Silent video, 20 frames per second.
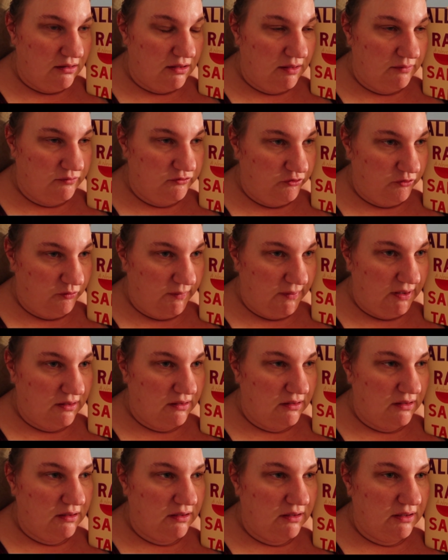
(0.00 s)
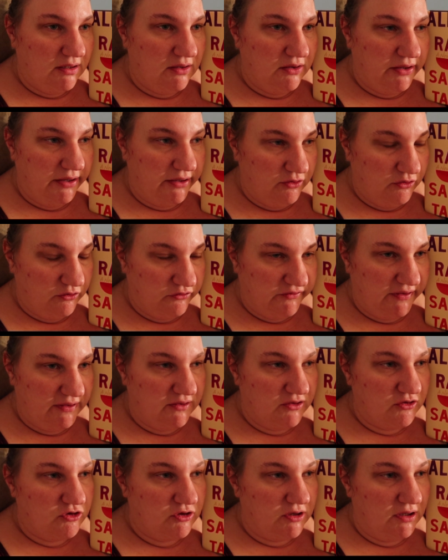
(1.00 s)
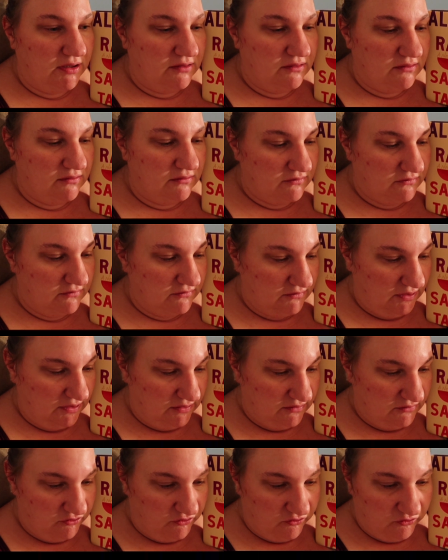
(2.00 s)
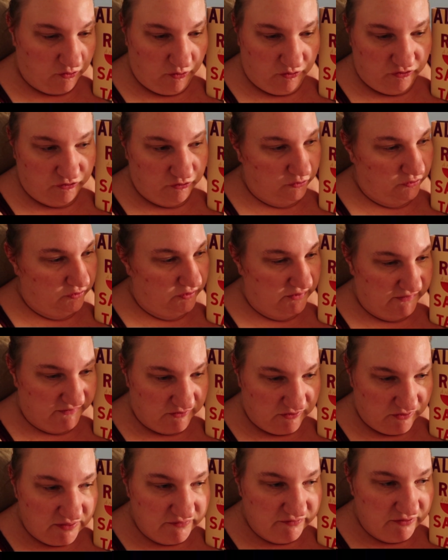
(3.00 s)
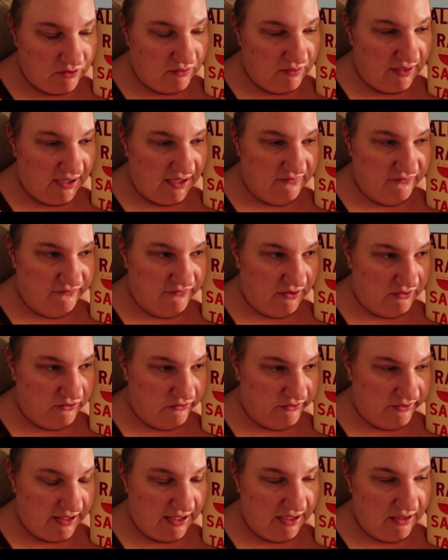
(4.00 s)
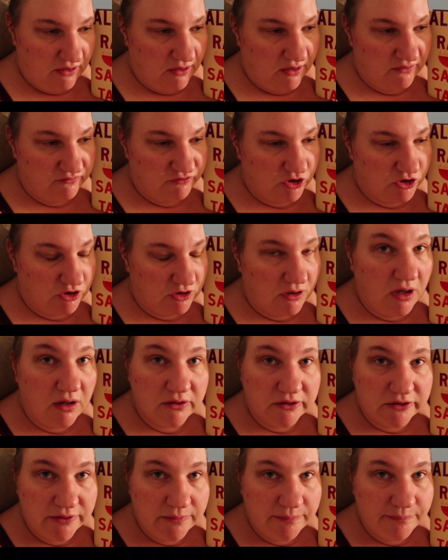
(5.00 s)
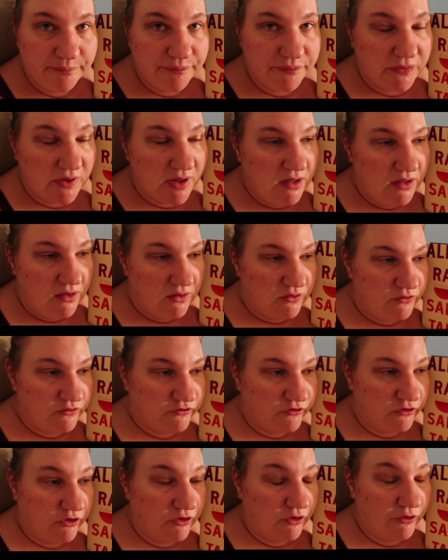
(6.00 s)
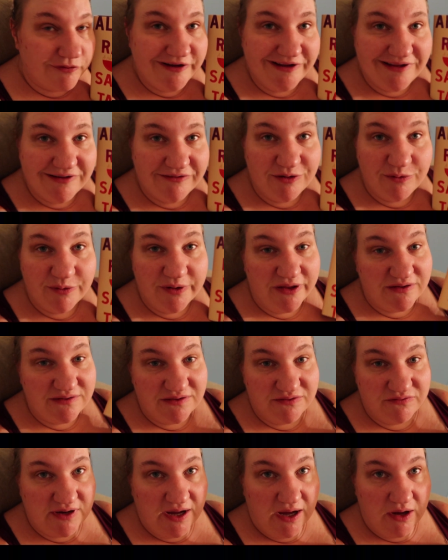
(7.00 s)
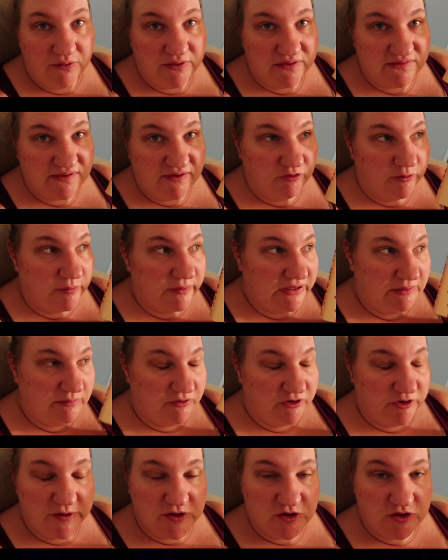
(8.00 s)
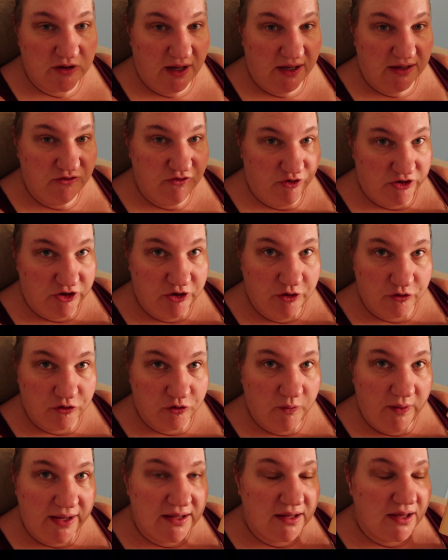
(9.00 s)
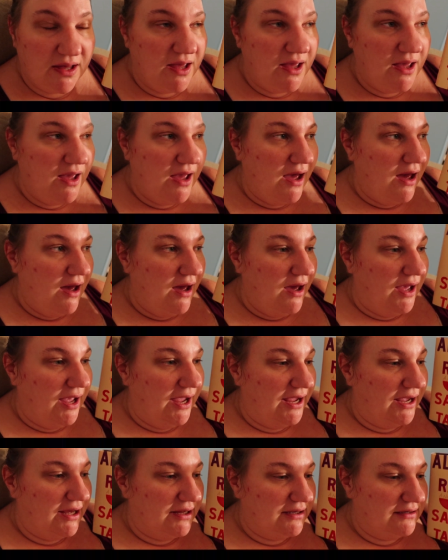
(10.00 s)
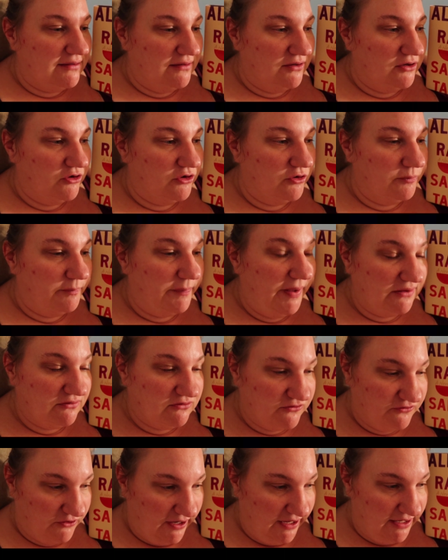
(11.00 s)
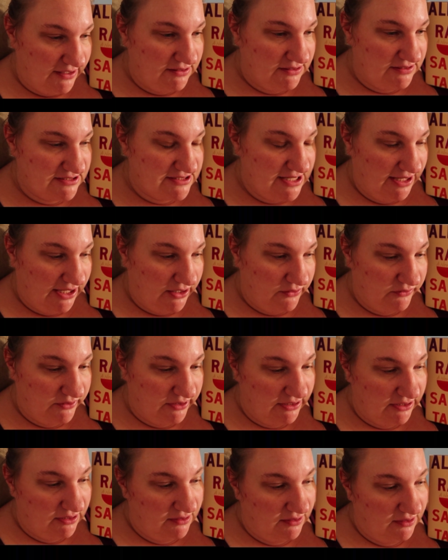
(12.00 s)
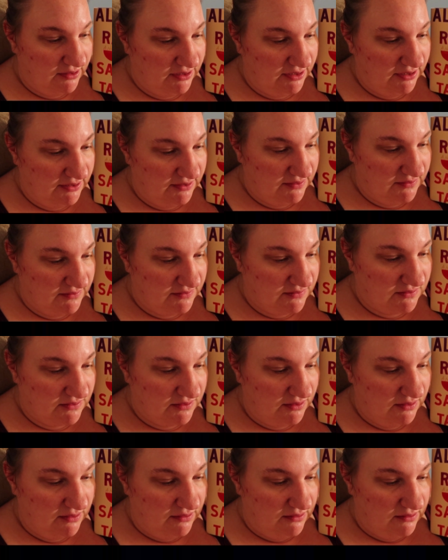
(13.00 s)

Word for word: comes to America and, and learns English and uh, going to school and is living her life under the care of her uncle, who's her only living relative now because everybody pretty much died during the earthquake. And her best friend, Salahuddin, is